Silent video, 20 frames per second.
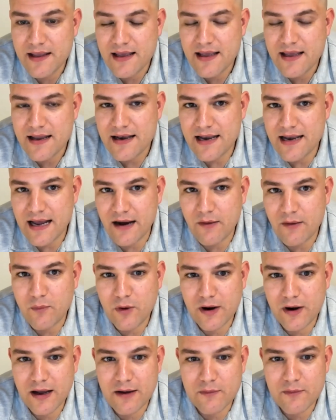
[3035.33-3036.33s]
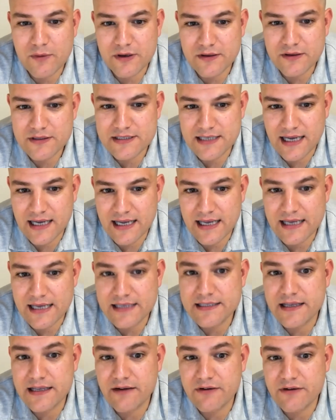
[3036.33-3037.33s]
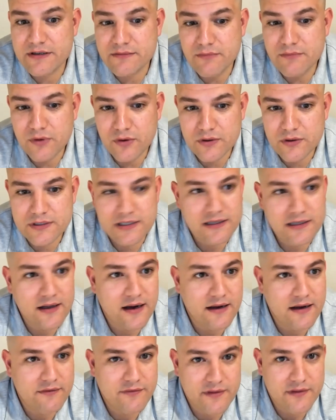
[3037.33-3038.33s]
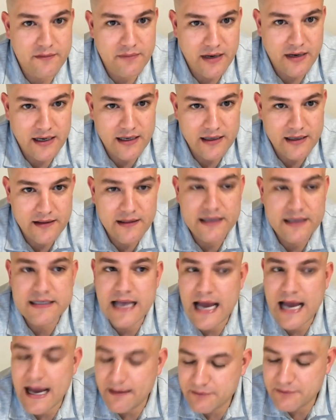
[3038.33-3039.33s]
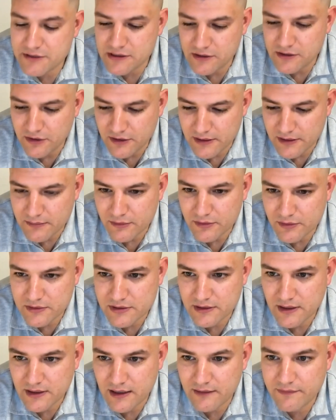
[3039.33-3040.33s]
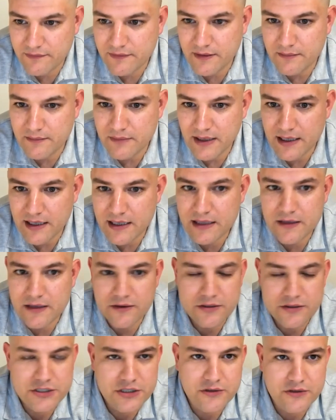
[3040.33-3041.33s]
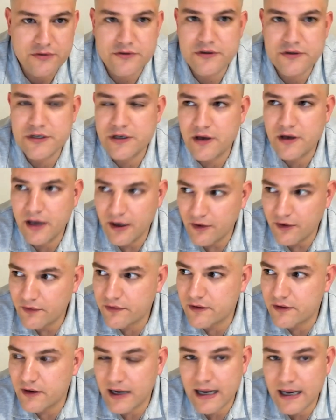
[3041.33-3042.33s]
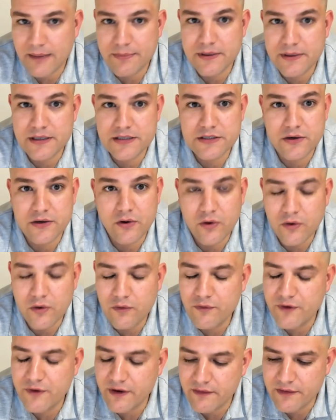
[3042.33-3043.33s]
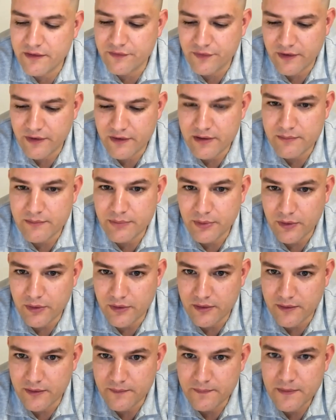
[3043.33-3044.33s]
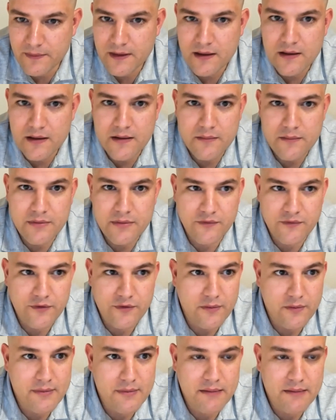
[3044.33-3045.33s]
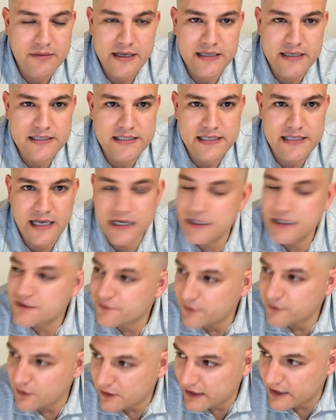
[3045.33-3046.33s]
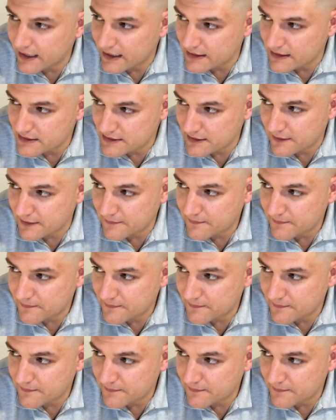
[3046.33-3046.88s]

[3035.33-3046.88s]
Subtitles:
Now, what I will say is there is more to life than money. There's absolutely more to life than money. Your children, your health, your happiness are all very, very important. But if your mum gets stage 4 cancer,